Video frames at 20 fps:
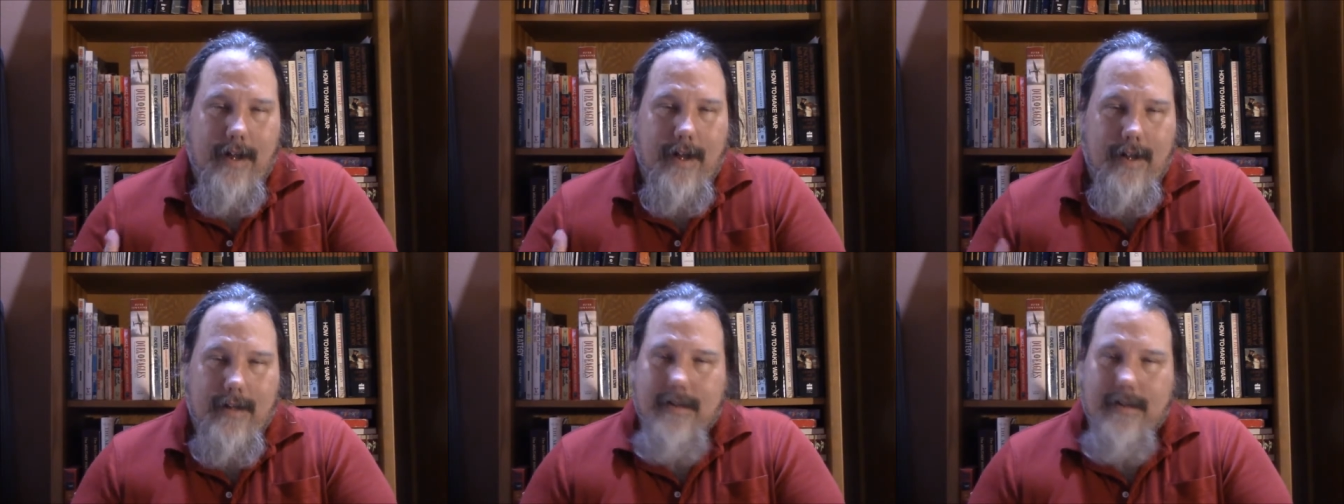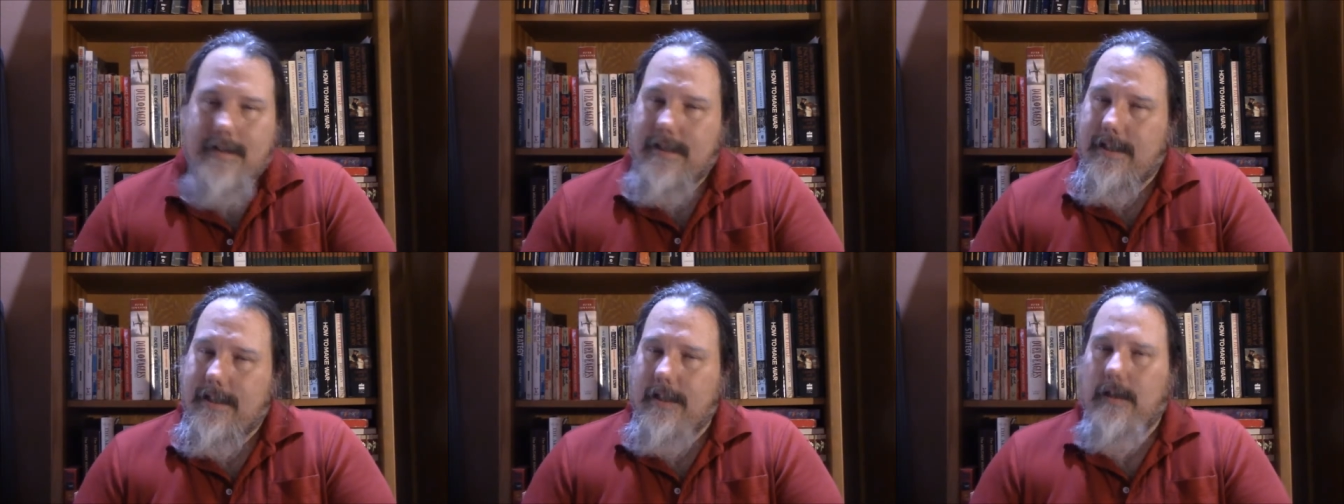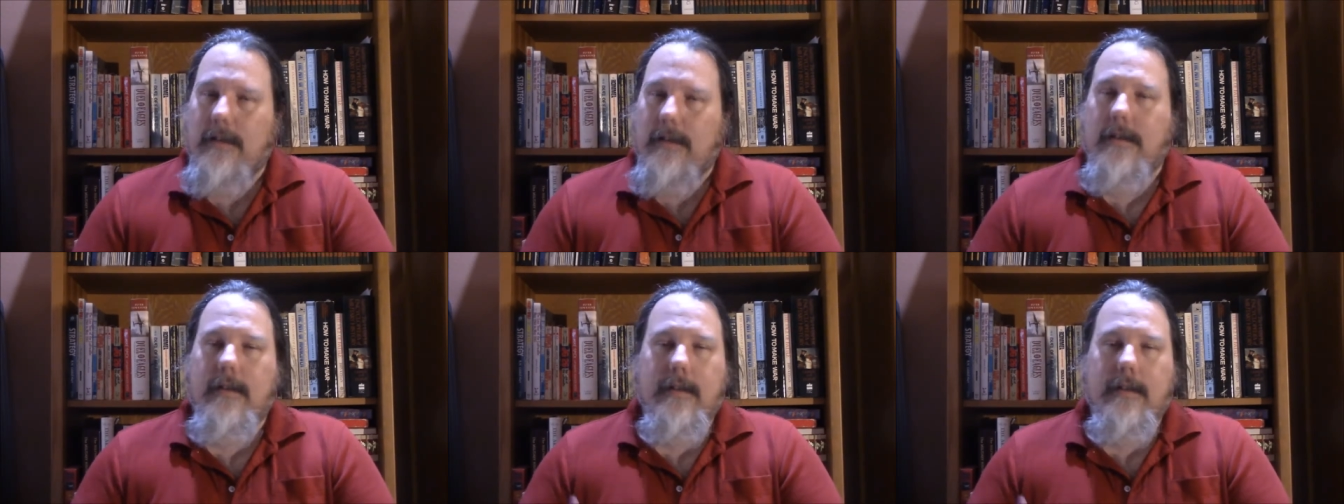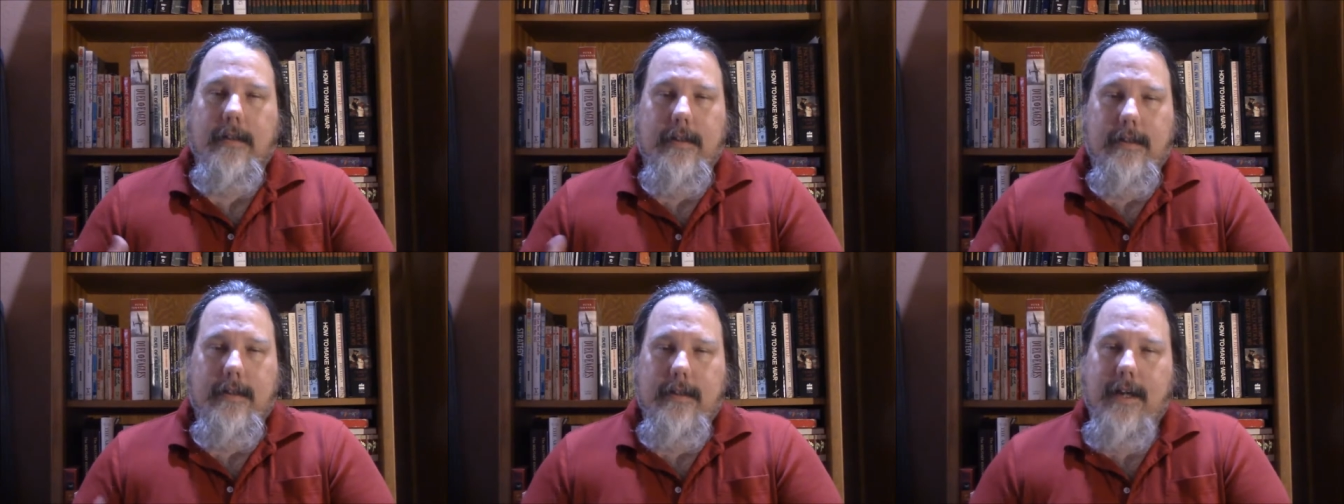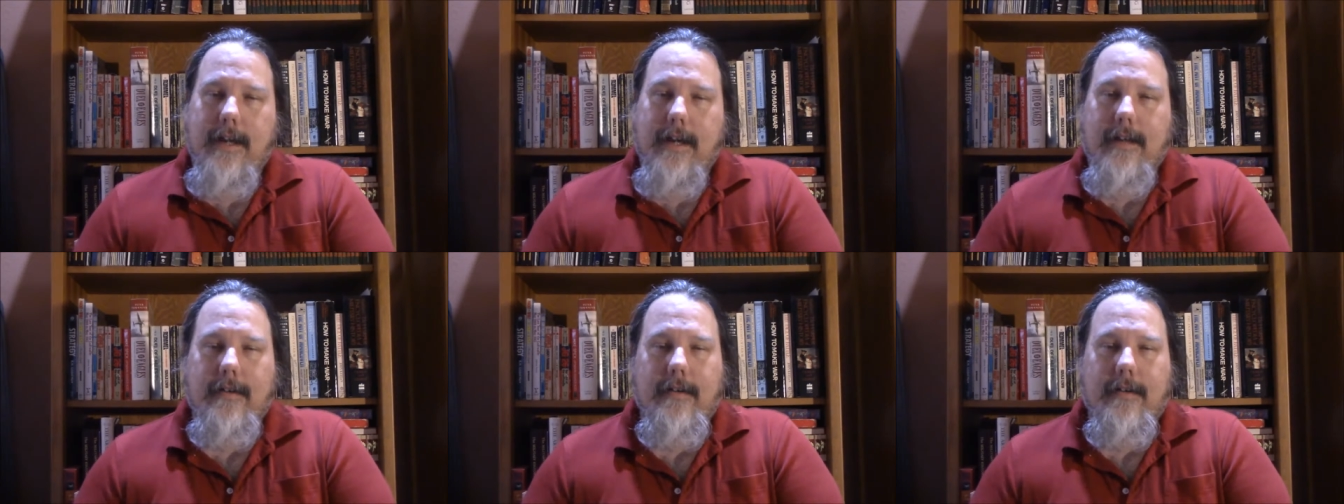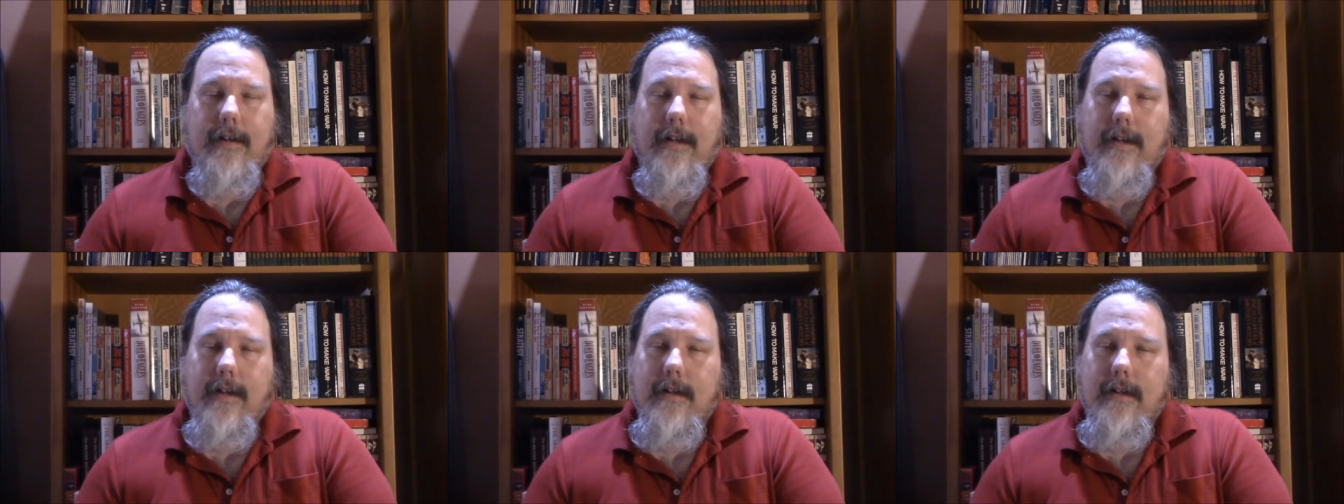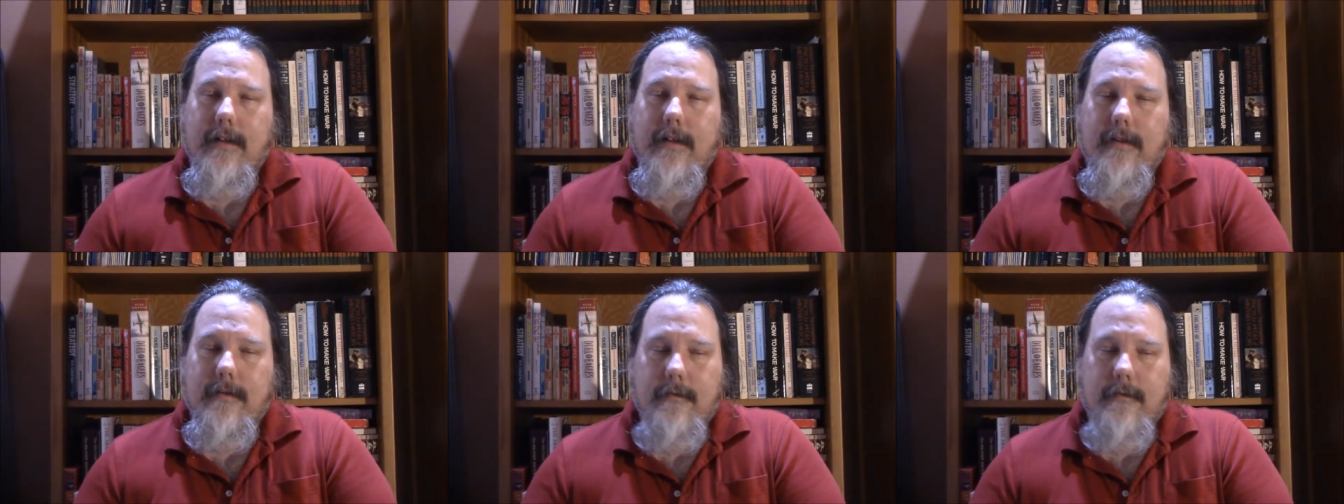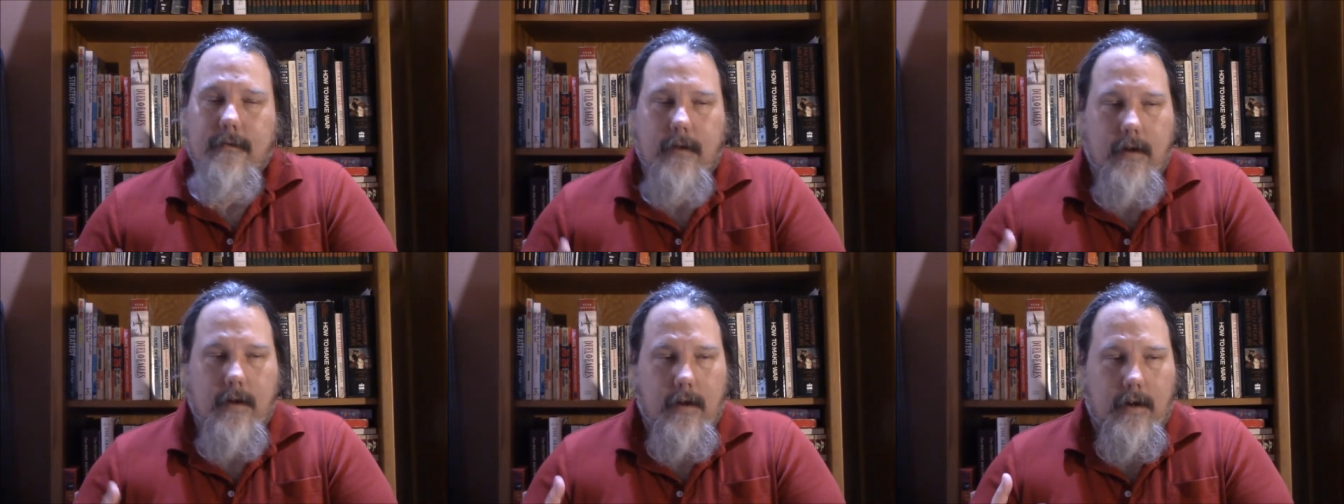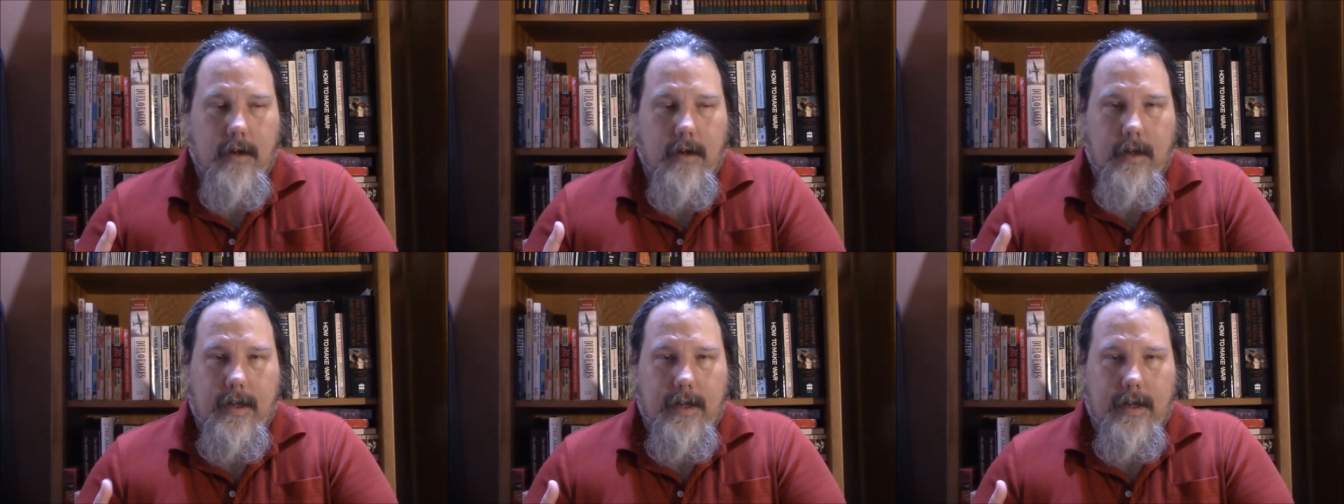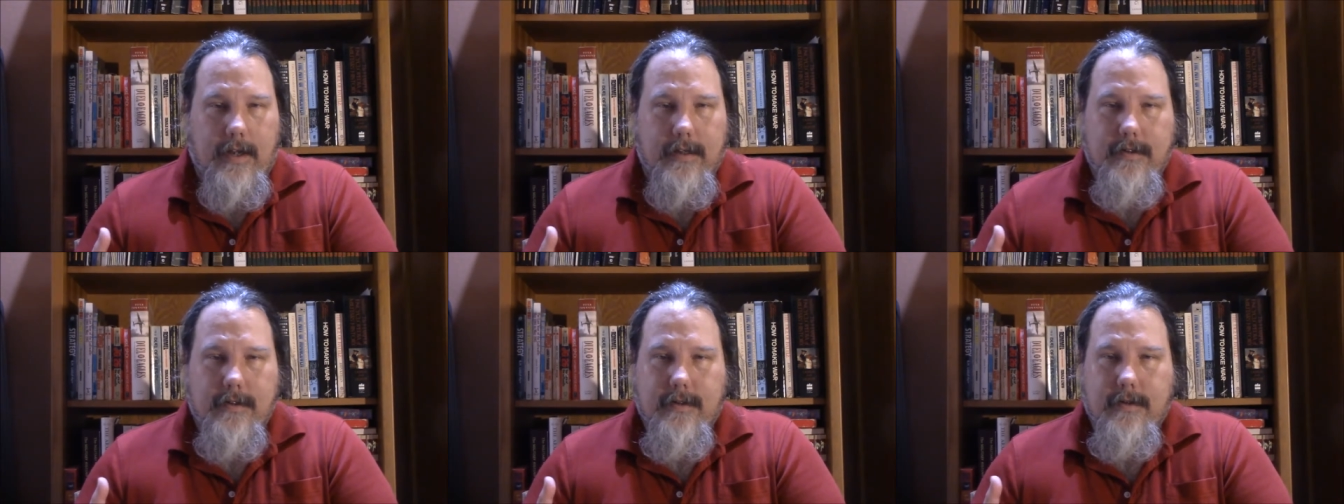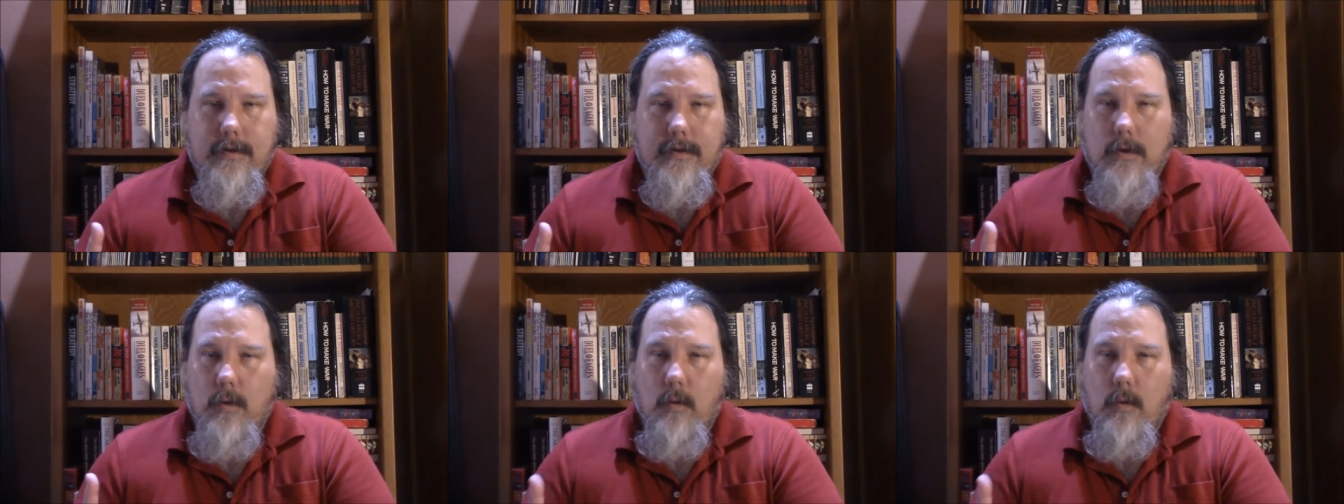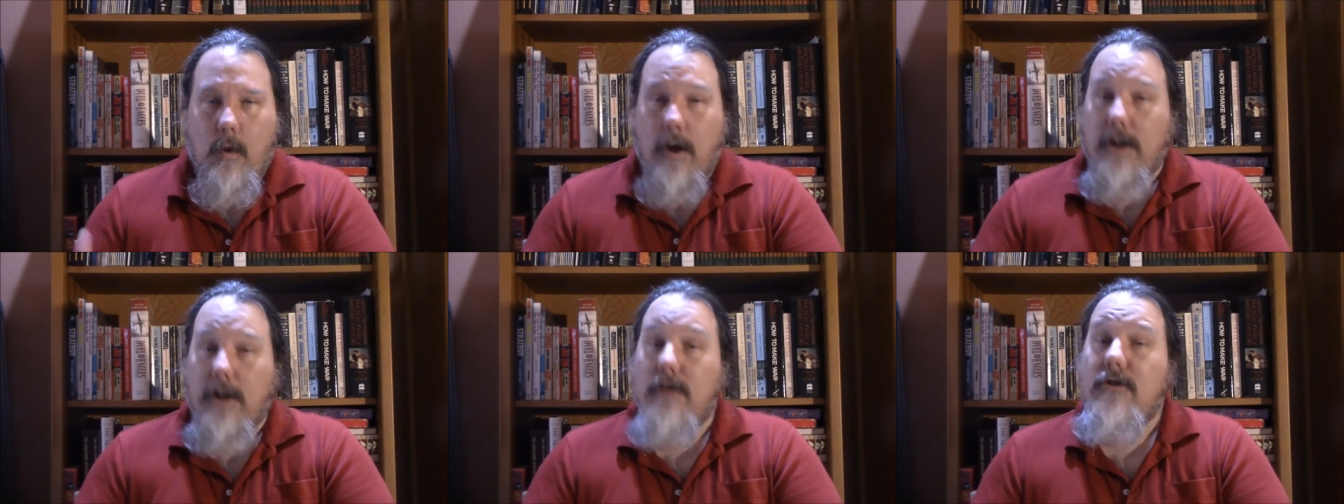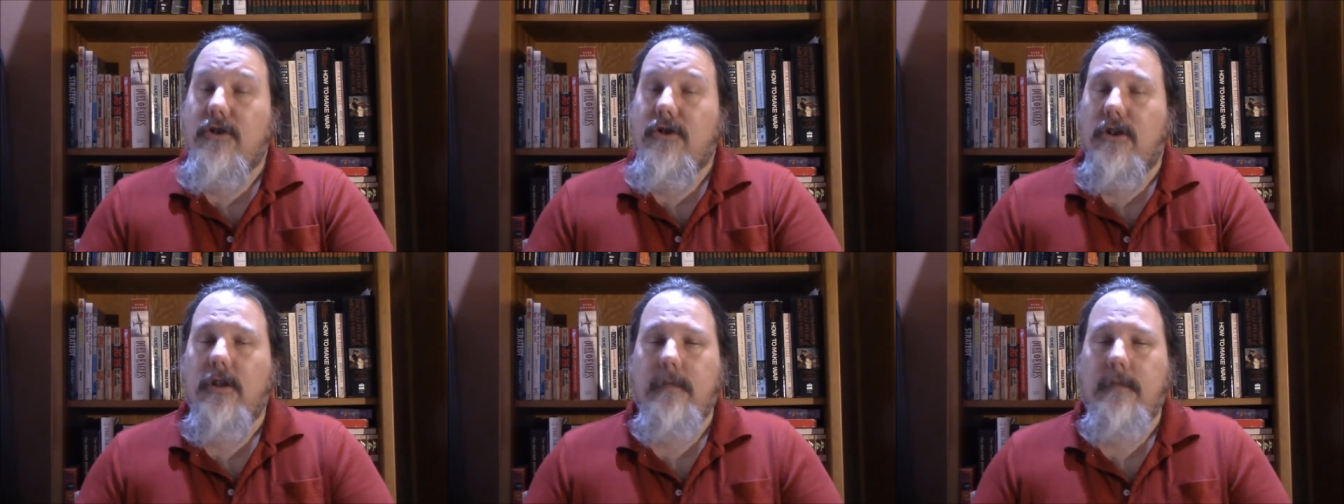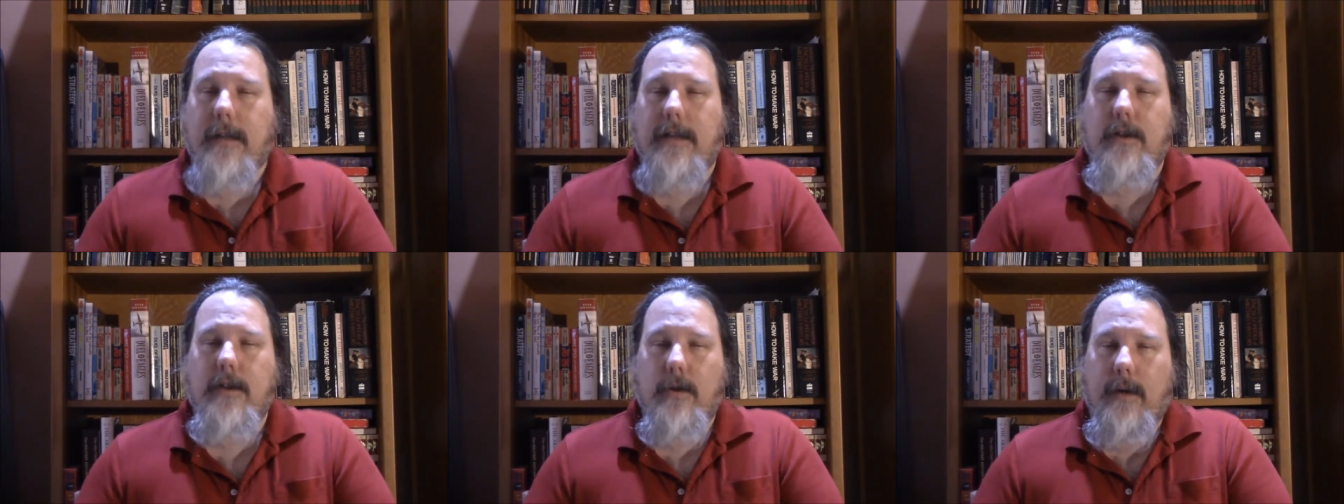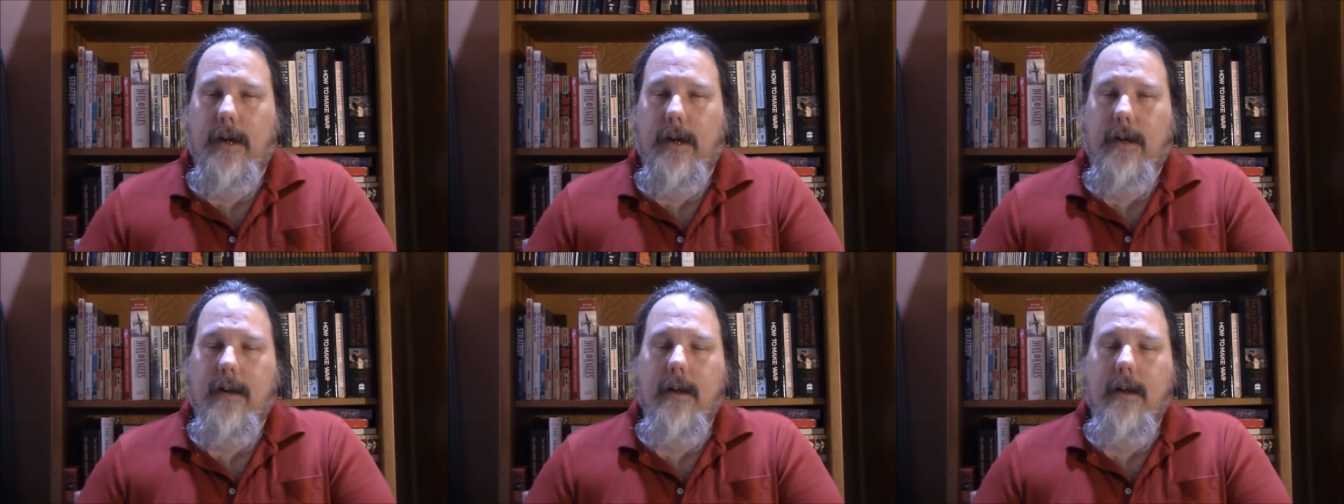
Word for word: still, list tailoring is what you should be doing.